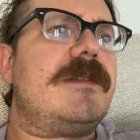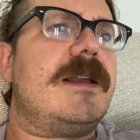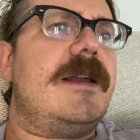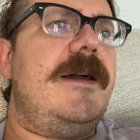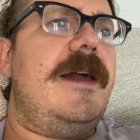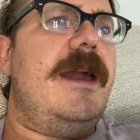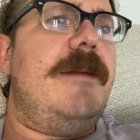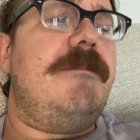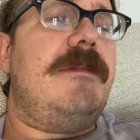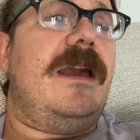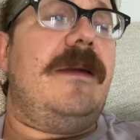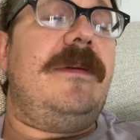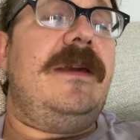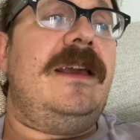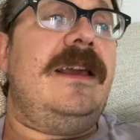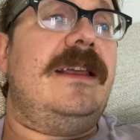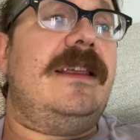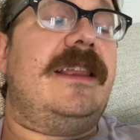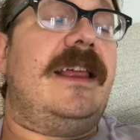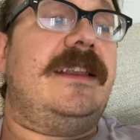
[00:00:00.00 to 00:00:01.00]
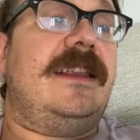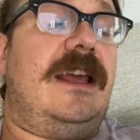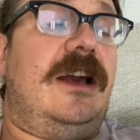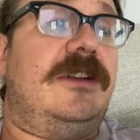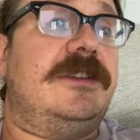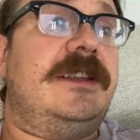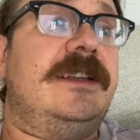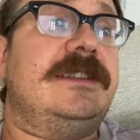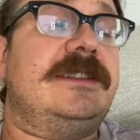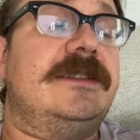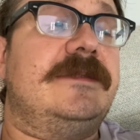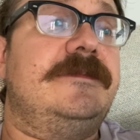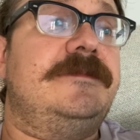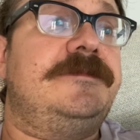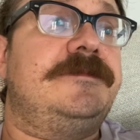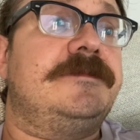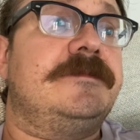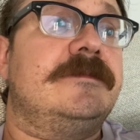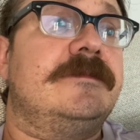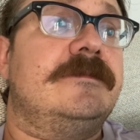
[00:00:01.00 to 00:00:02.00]
And maybe they nailed it,
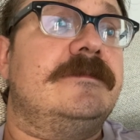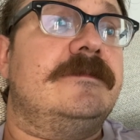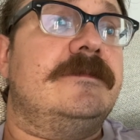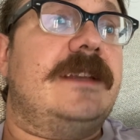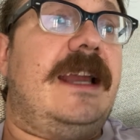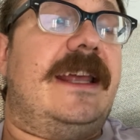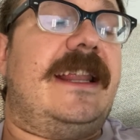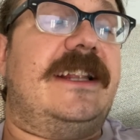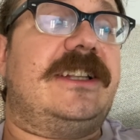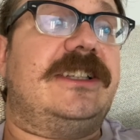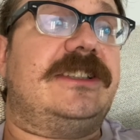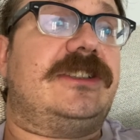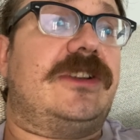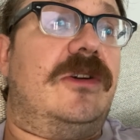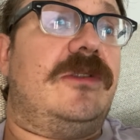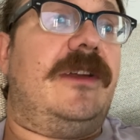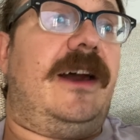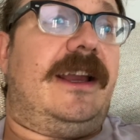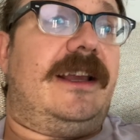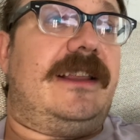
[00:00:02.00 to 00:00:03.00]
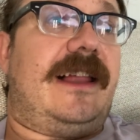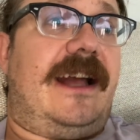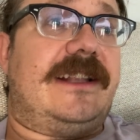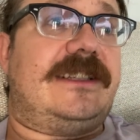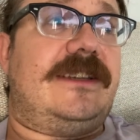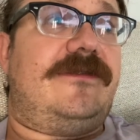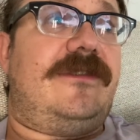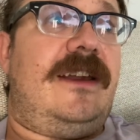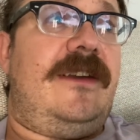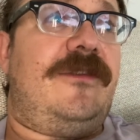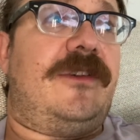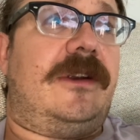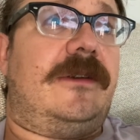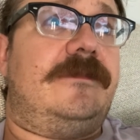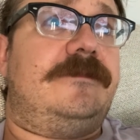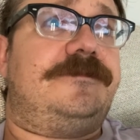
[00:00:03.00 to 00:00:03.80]
and I just don't like lychee flavor.